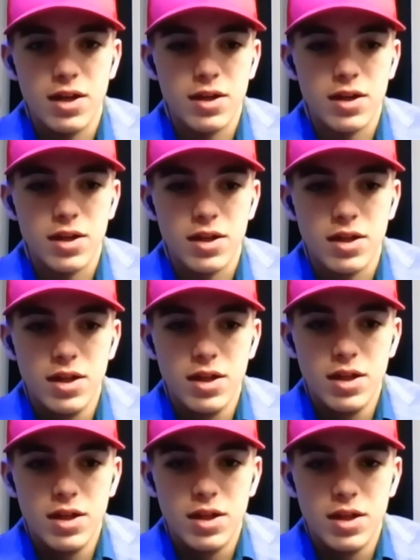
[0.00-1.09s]
and
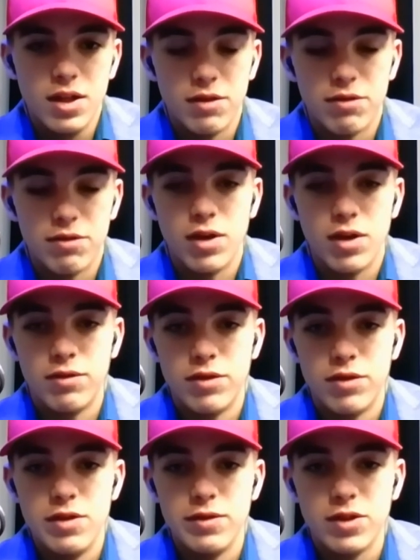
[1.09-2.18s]
our
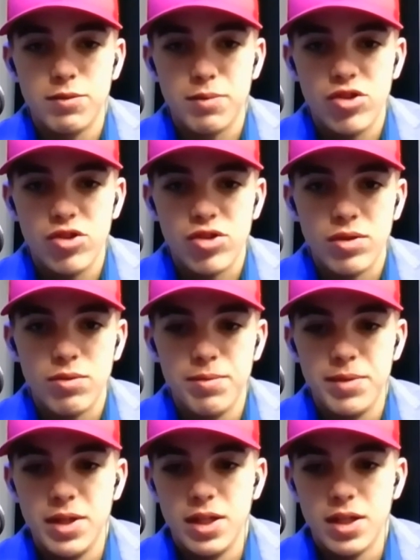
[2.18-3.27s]
freedom of expression would
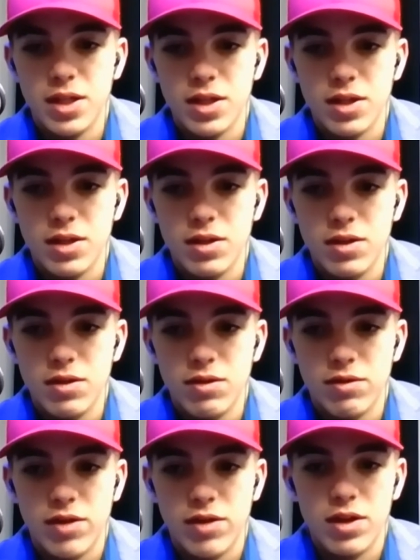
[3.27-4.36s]
be
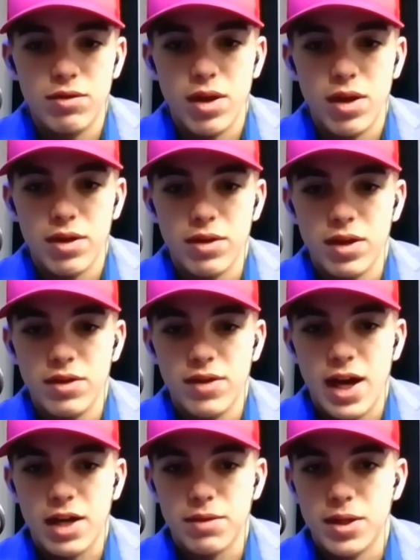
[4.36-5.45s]
defended rather than
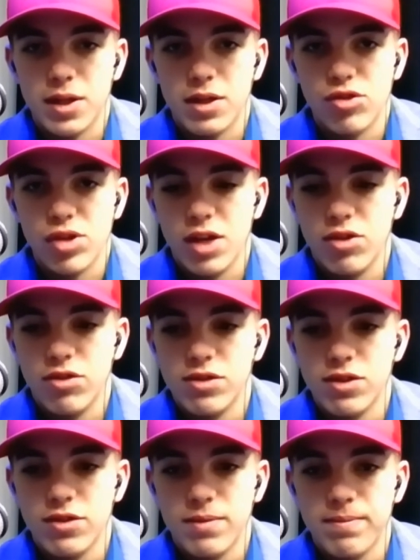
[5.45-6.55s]
attacked by our education
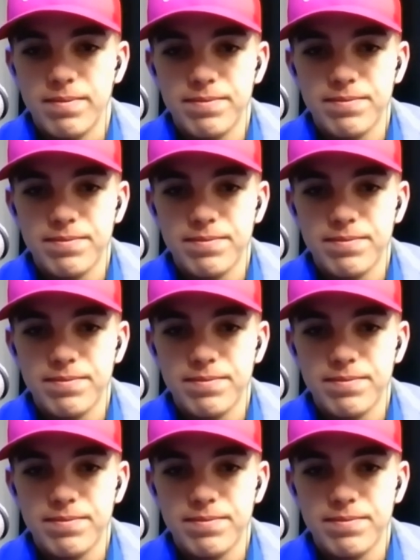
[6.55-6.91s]
system.